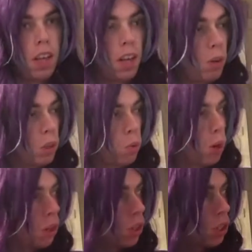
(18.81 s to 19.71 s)
He was
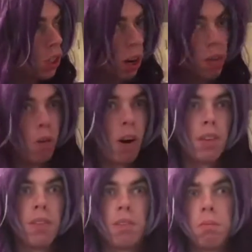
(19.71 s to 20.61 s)
once
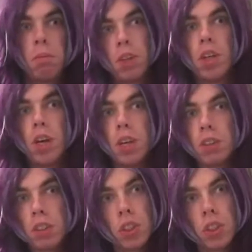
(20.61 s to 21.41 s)
one god.